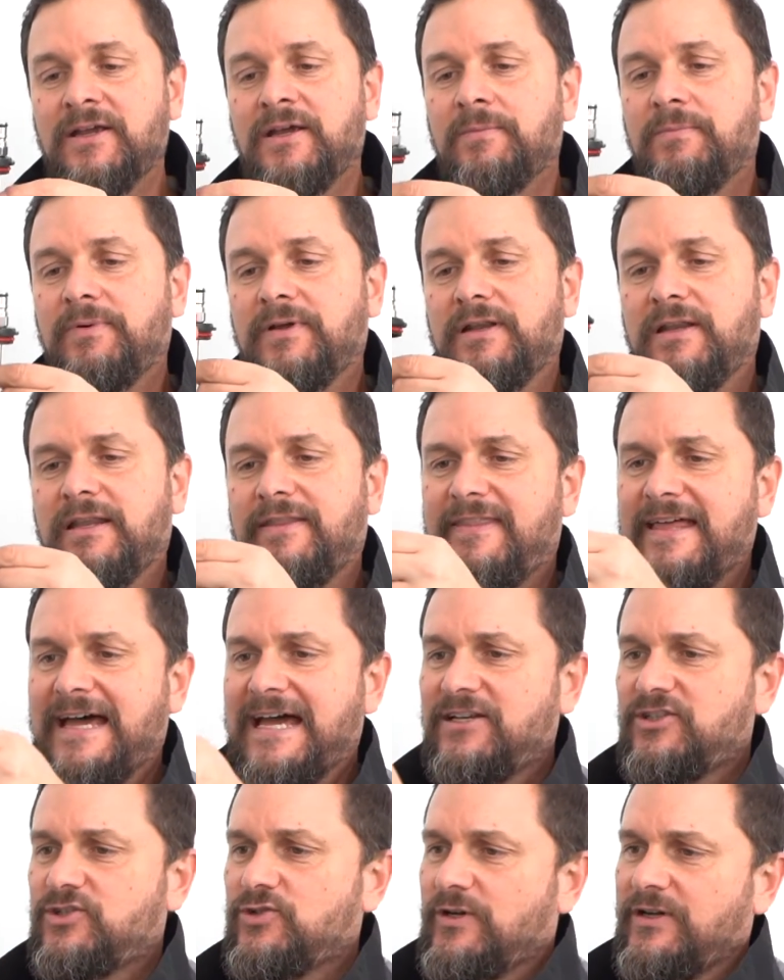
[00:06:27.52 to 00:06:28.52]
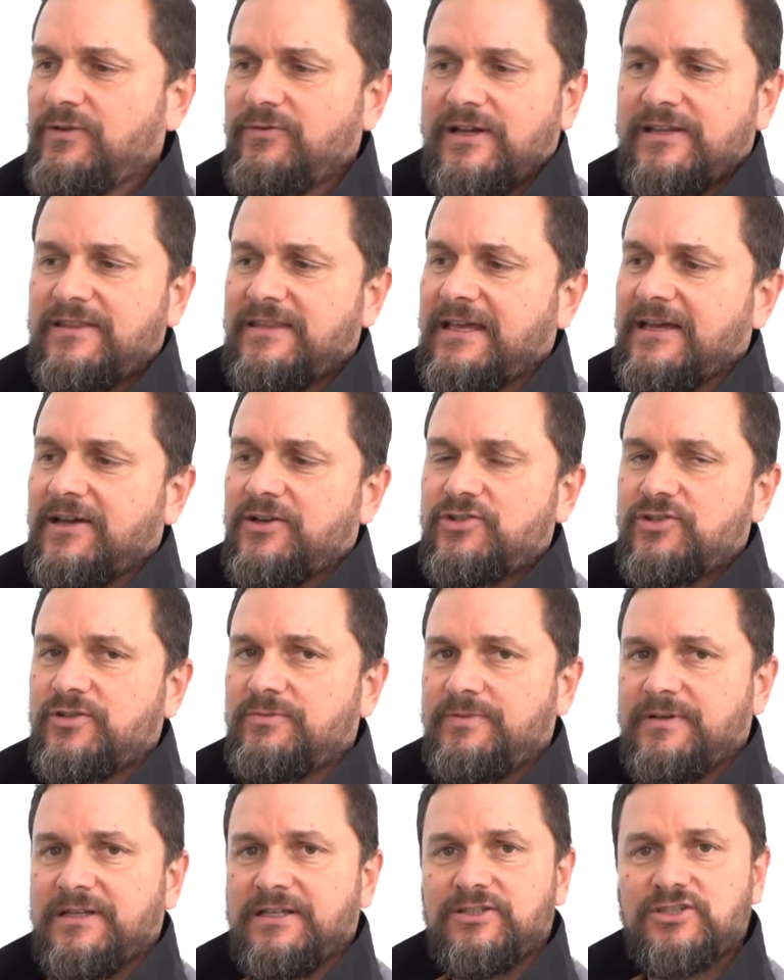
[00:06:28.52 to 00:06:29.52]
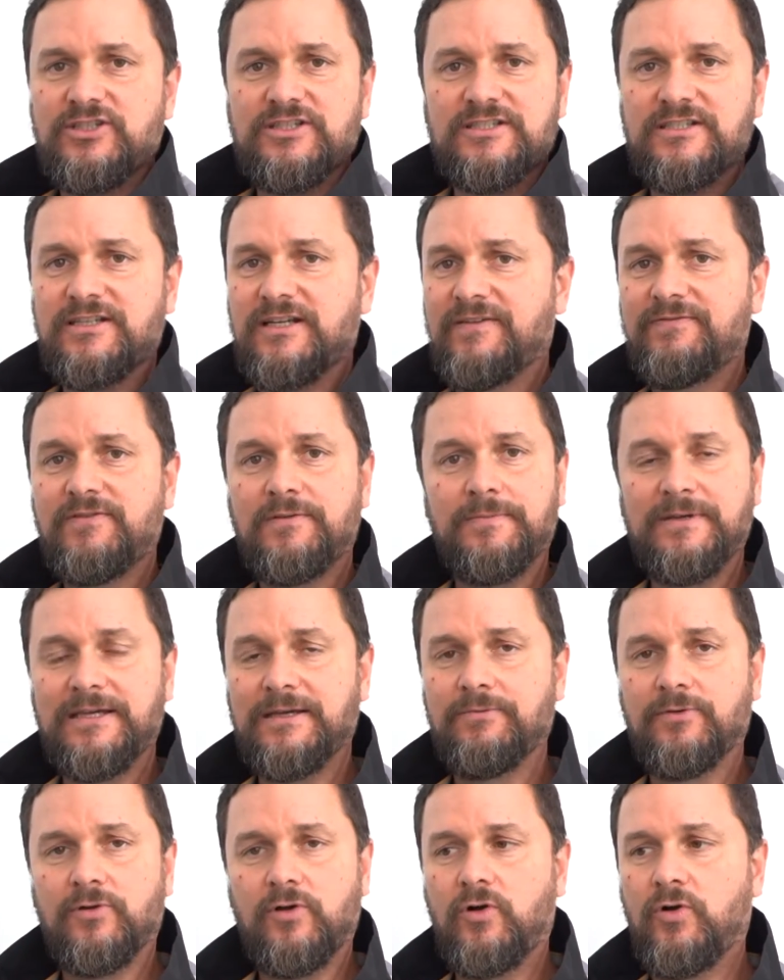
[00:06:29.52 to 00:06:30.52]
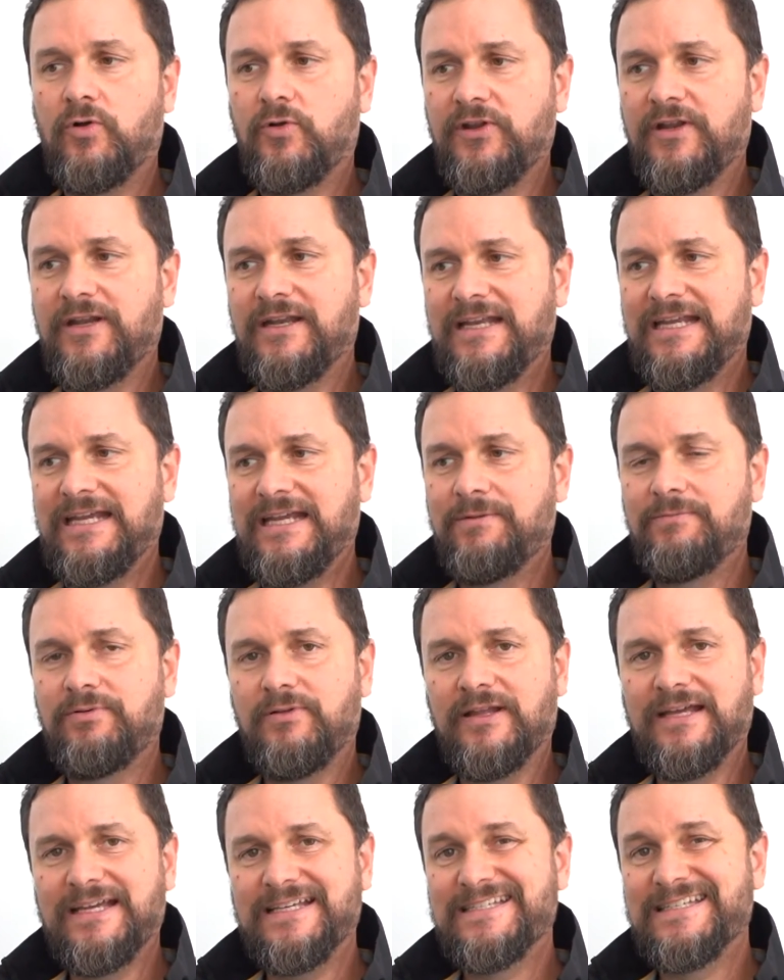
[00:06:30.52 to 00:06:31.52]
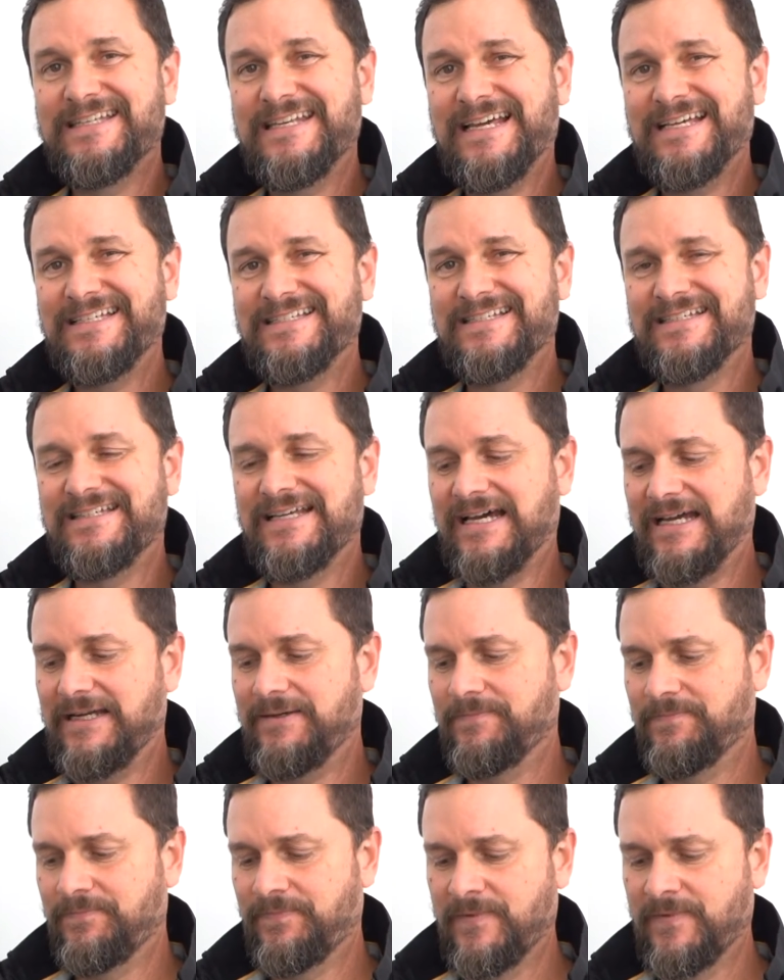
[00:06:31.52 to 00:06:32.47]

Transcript: but that join right there should be just enough to be able to hold it in place nice and tight.